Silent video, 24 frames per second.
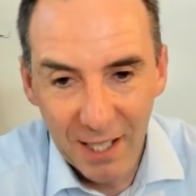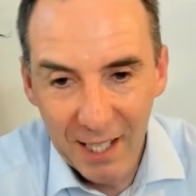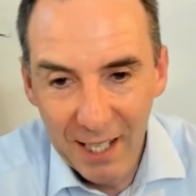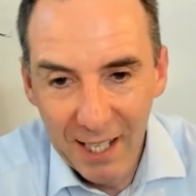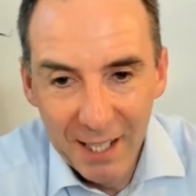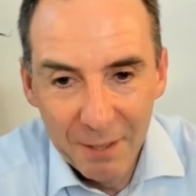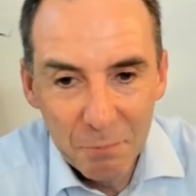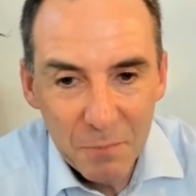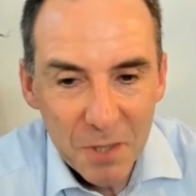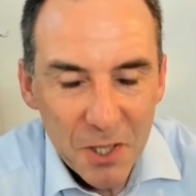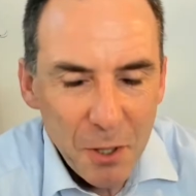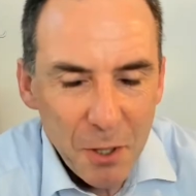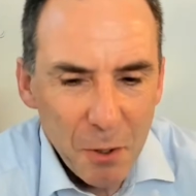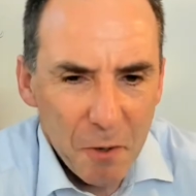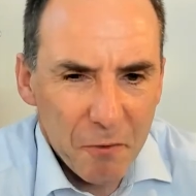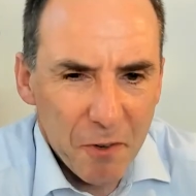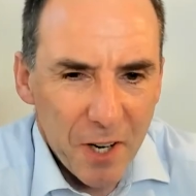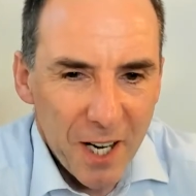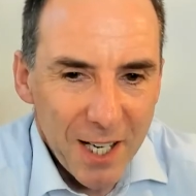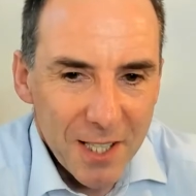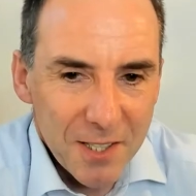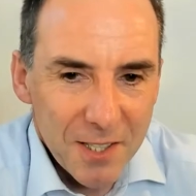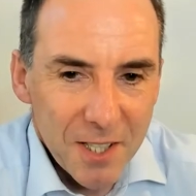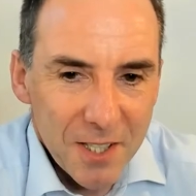south of
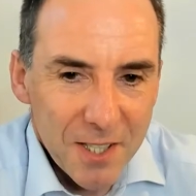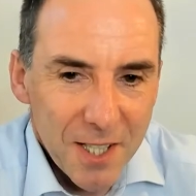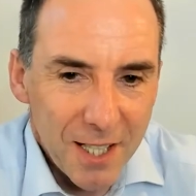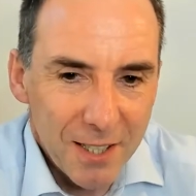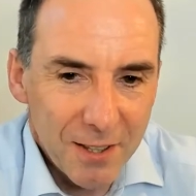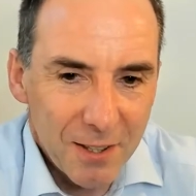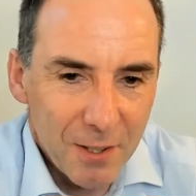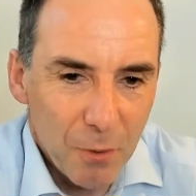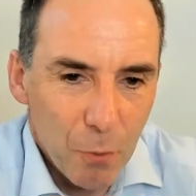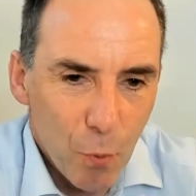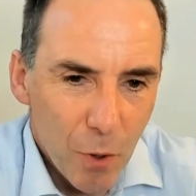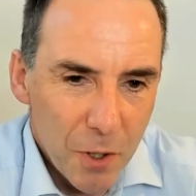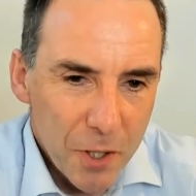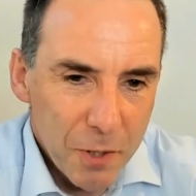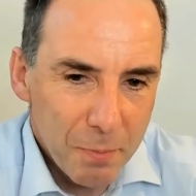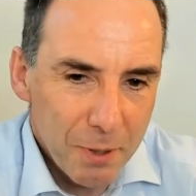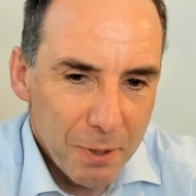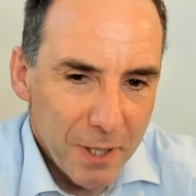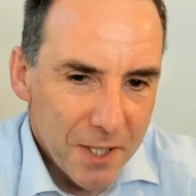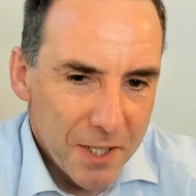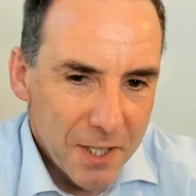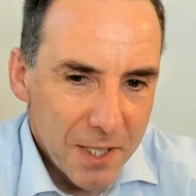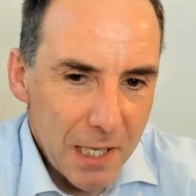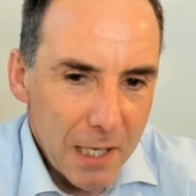France is not the worst
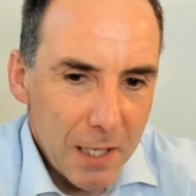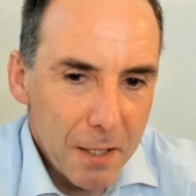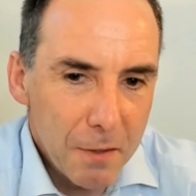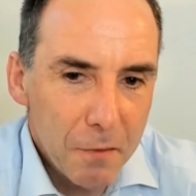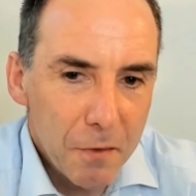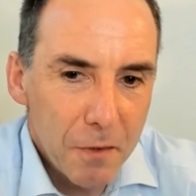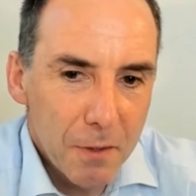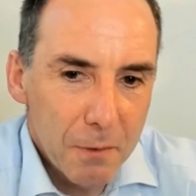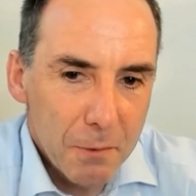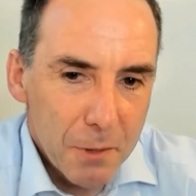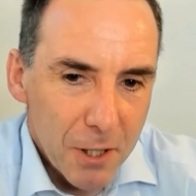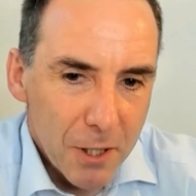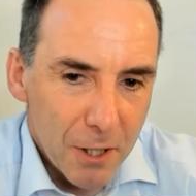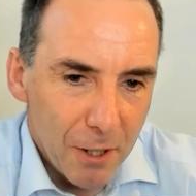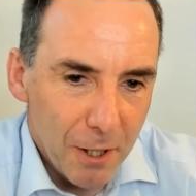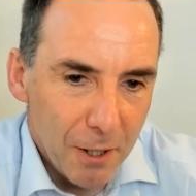place to live, so